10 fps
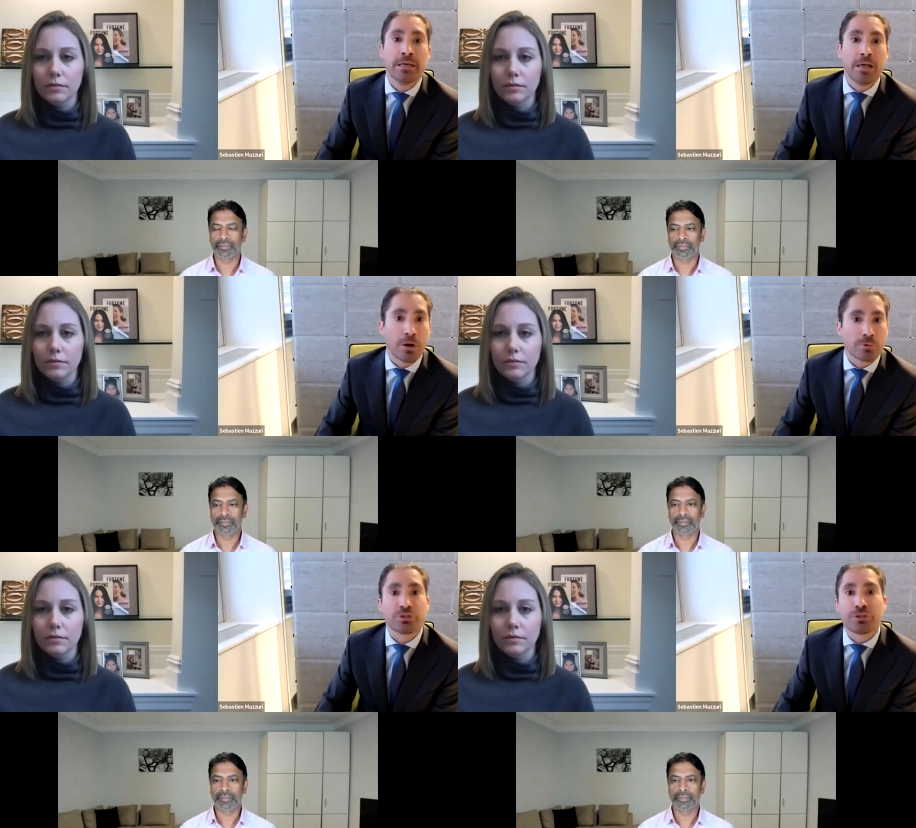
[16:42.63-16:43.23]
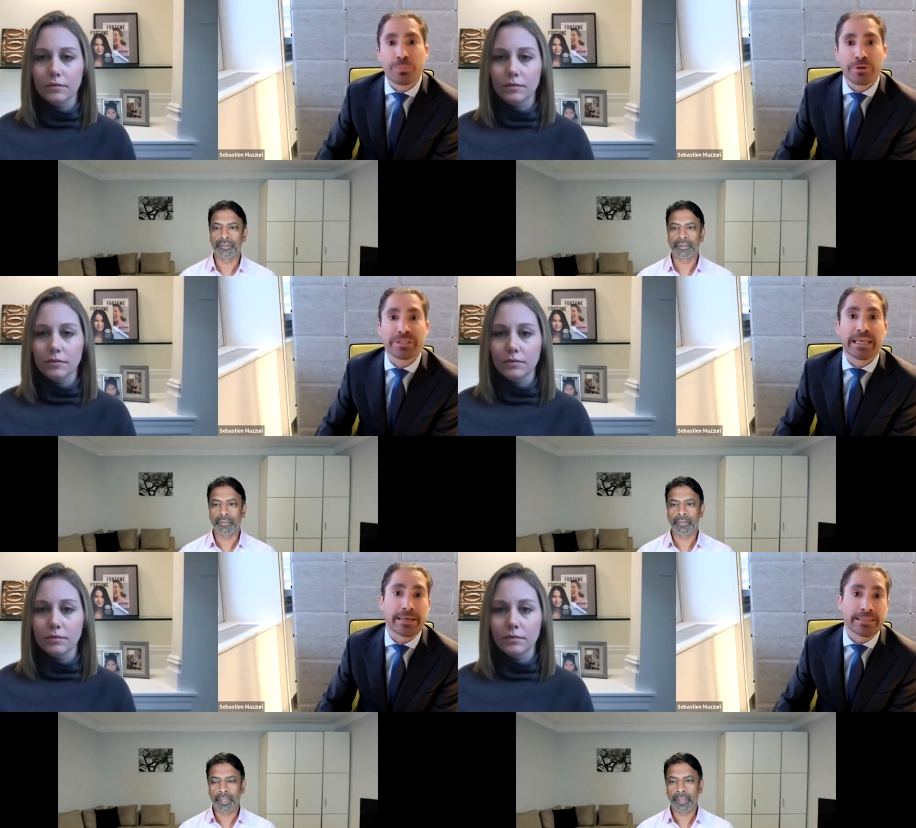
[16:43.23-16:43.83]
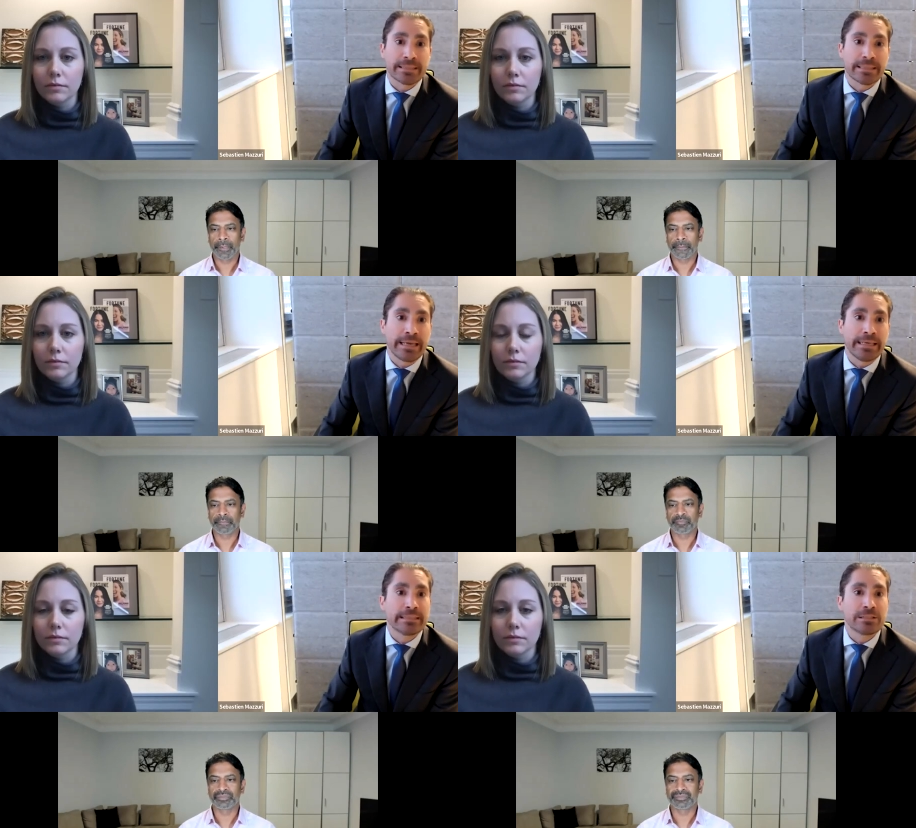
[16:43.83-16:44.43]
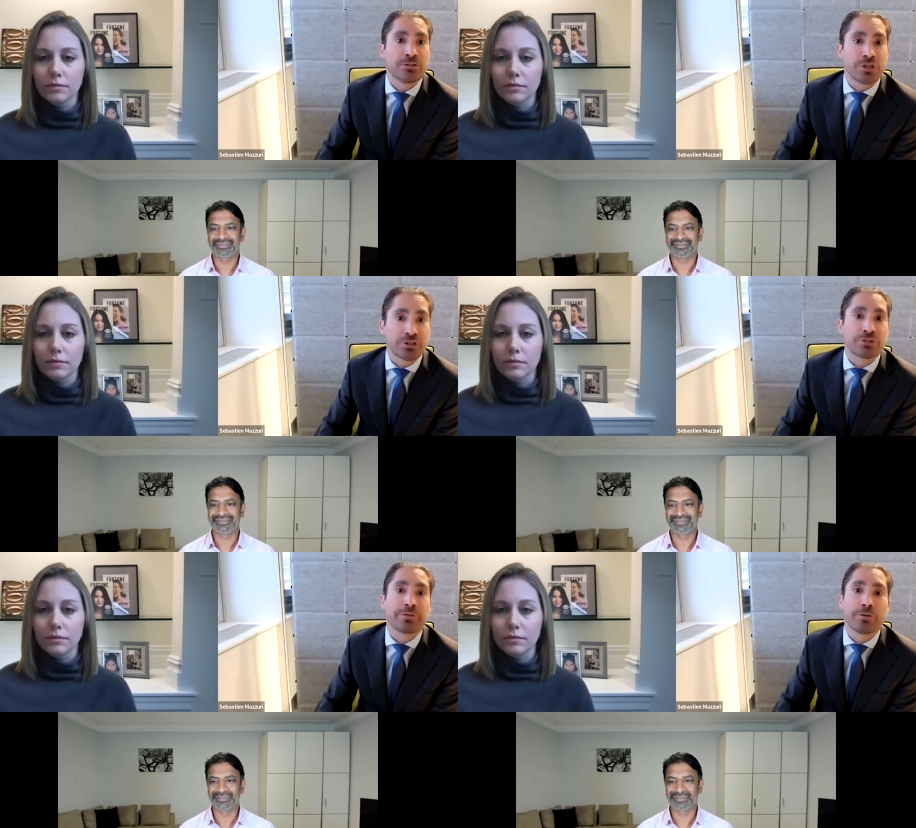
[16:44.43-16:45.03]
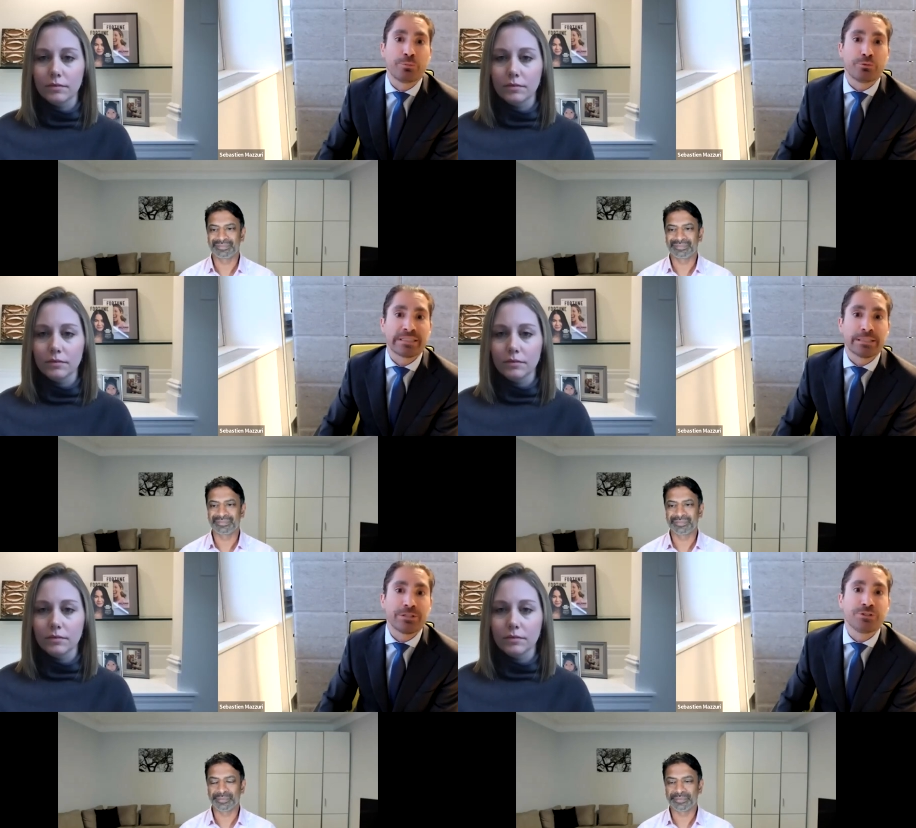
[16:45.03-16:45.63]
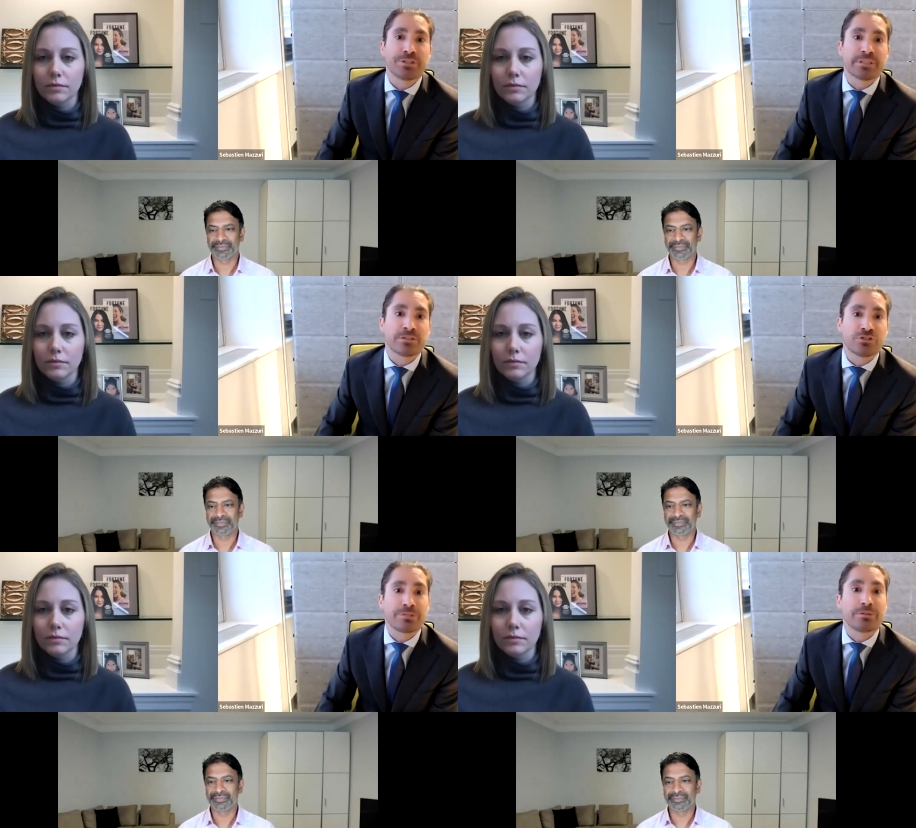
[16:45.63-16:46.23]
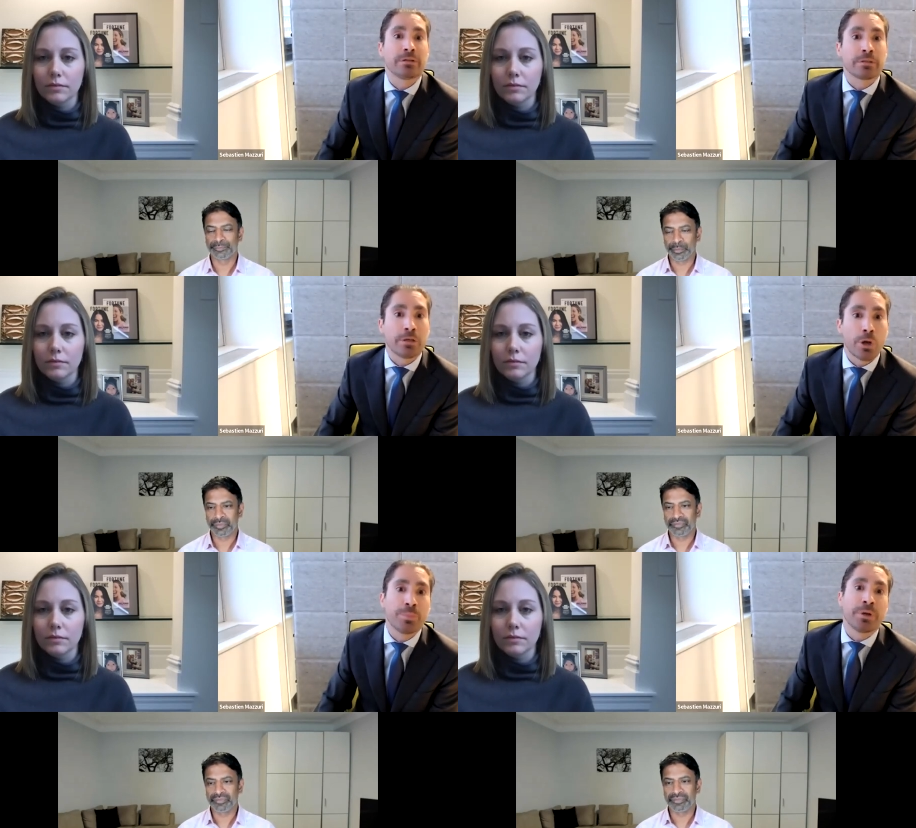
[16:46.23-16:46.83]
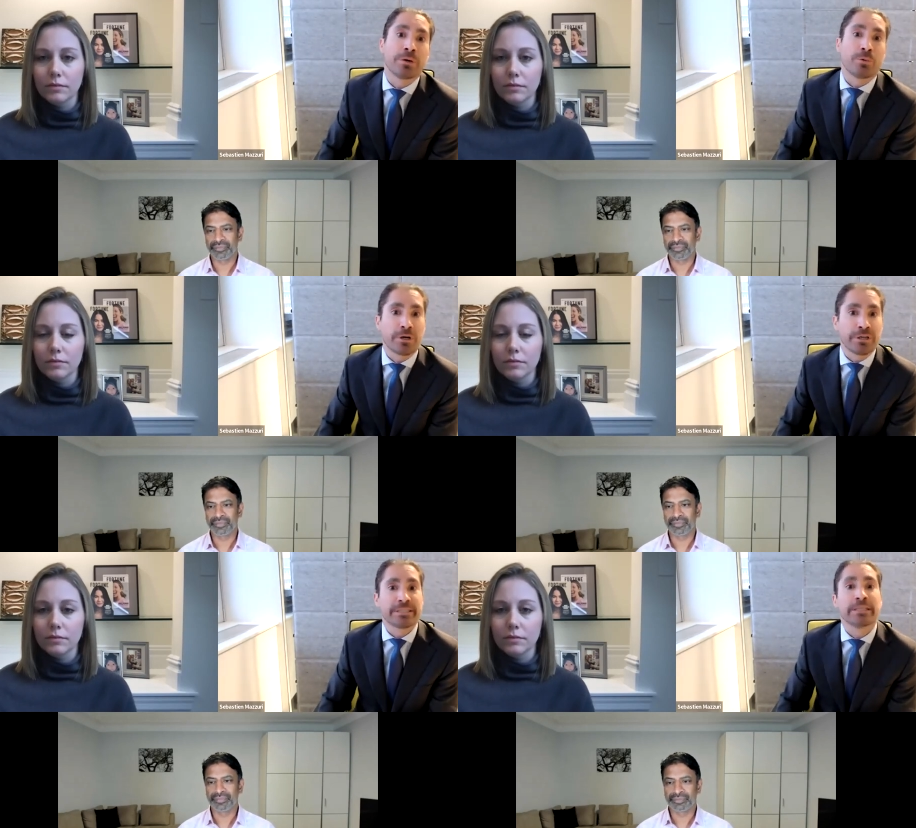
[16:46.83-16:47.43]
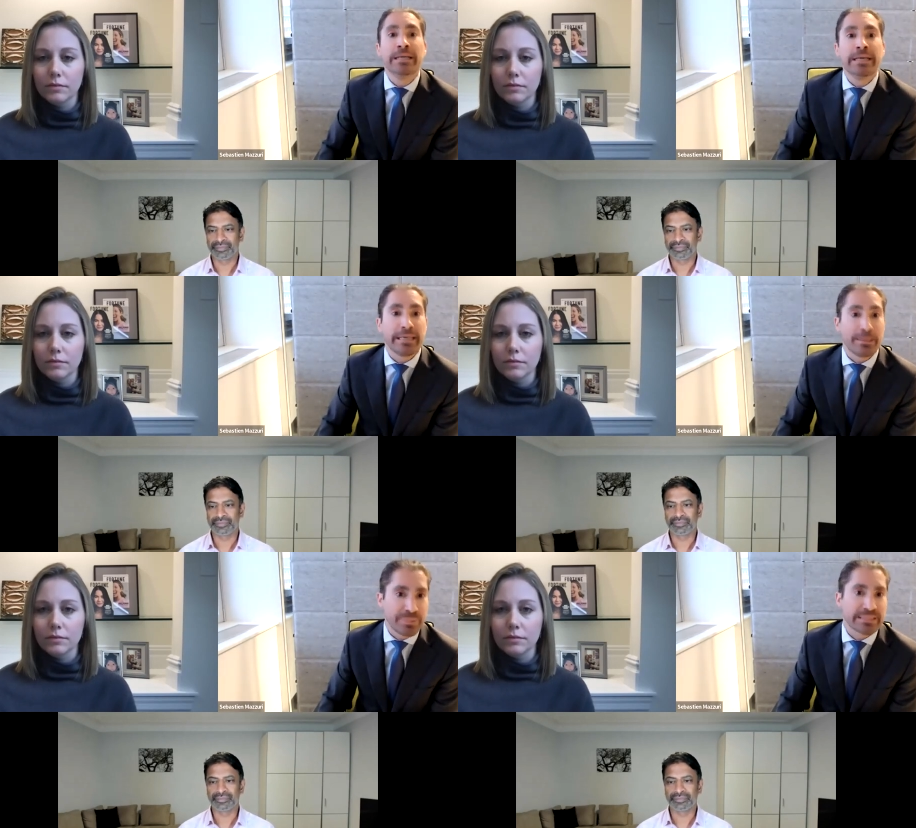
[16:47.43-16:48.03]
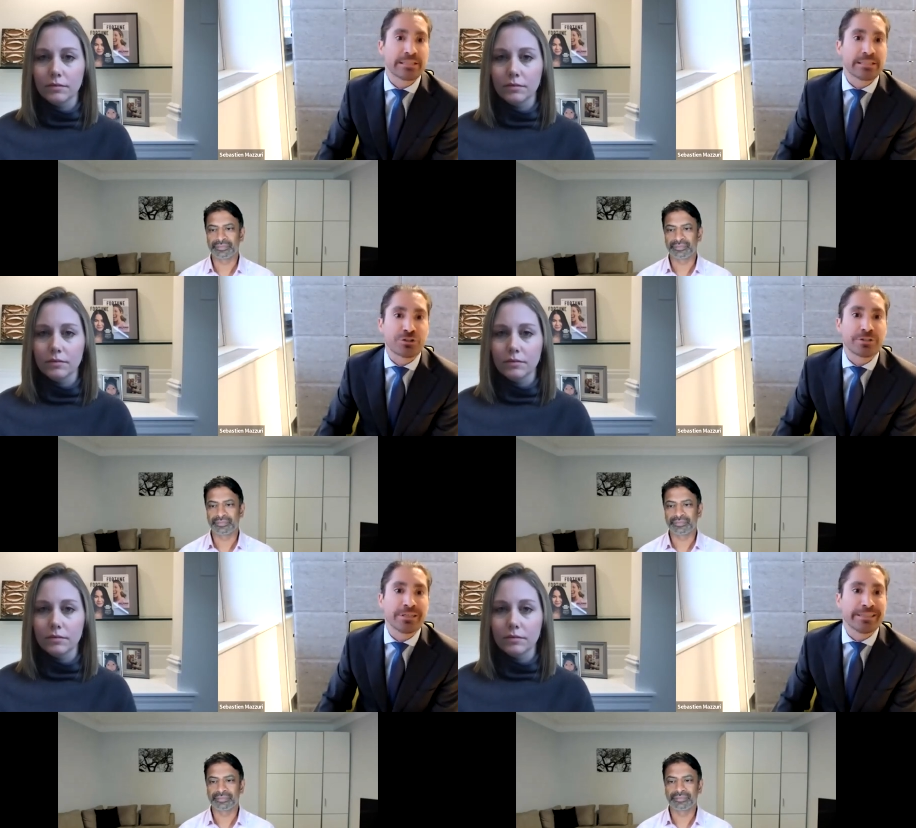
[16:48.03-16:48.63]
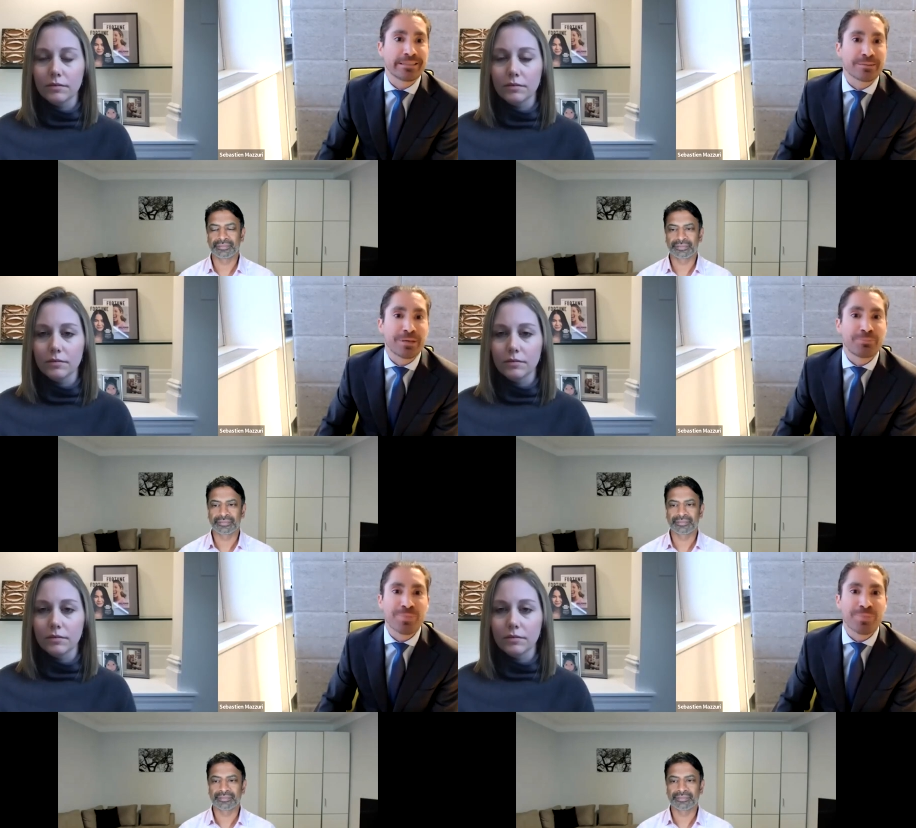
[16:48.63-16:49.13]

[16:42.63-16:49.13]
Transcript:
Speaker 1: launched a podcast, and is a judge for the prestigious Gerald Loeb Awards in business journalism.